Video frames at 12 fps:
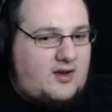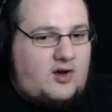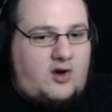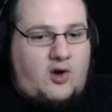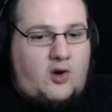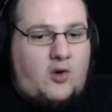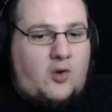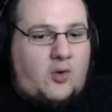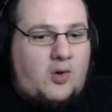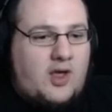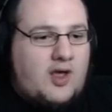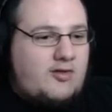
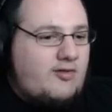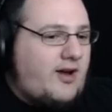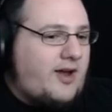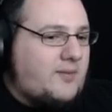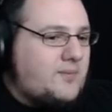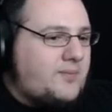Cool. Right.